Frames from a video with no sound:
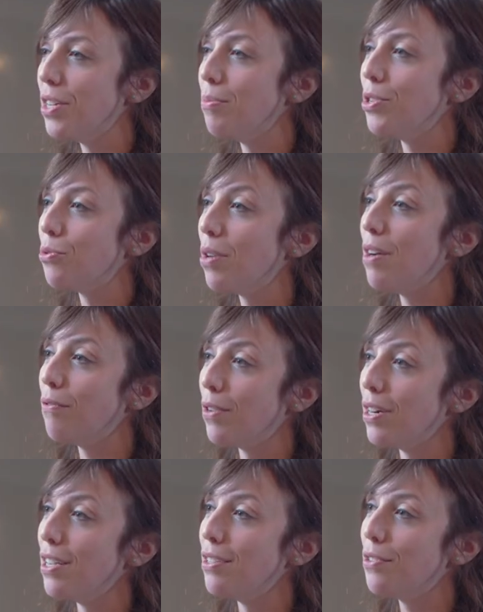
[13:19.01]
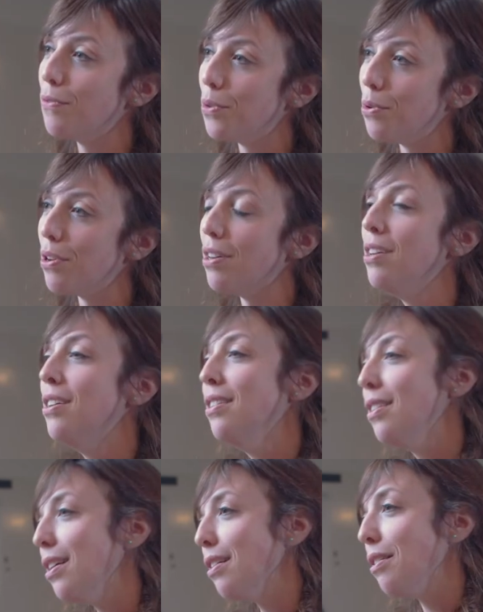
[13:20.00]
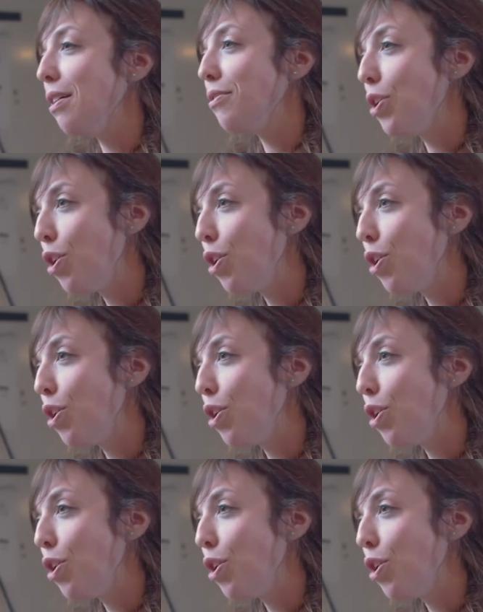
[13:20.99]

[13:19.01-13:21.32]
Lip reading: them as reference for a lot of the